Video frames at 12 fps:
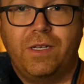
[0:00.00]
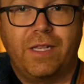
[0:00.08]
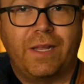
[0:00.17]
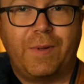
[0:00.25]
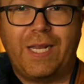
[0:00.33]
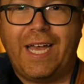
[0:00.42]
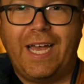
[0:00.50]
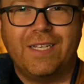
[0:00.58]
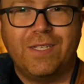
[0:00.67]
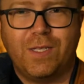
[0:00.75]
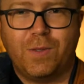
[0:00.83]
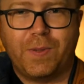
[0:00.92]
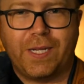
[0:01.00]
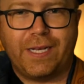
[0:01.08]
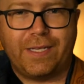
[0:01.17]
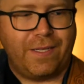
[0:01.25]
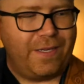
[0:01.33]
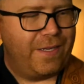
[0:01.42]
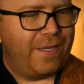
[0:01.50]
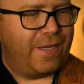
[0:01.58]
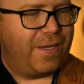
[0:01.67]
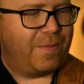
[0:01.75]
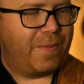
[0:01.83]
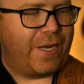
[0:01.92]
mean, that has its place,
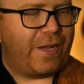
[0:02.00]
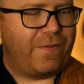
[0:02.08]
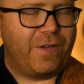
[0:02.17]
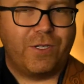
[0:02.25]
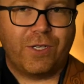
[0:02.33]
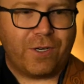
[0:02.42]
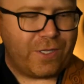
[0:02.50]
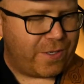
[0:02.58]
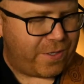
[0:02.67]
but if you start to